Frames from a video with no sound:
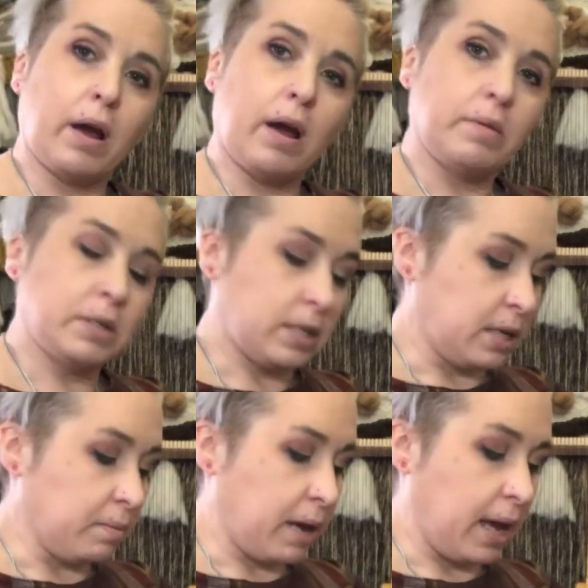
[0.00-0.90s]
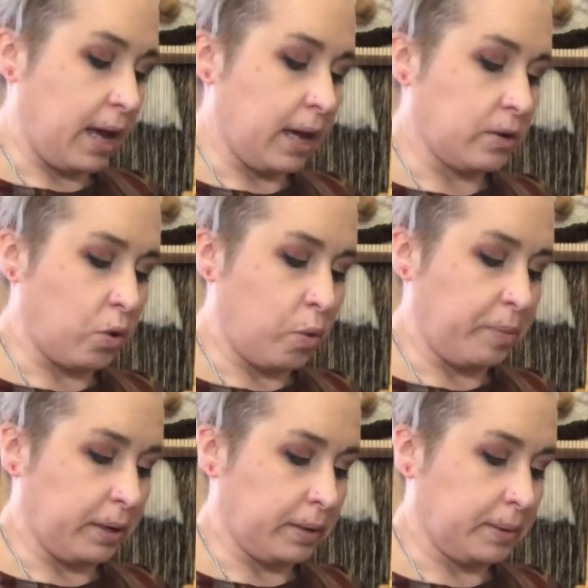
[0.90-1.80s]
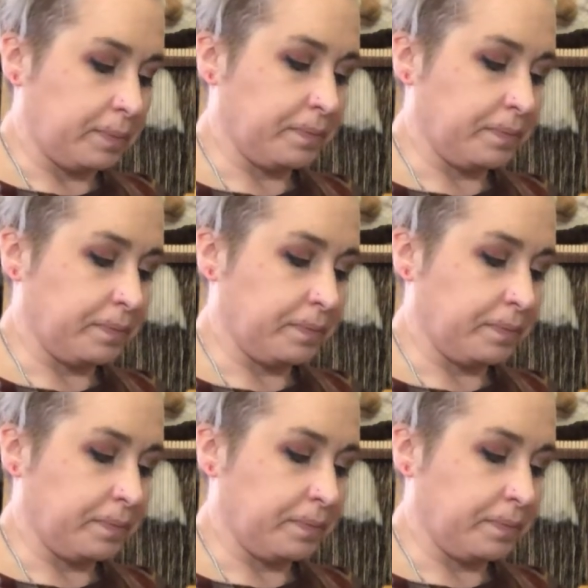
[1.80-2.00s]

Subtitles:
I always keep my hand open.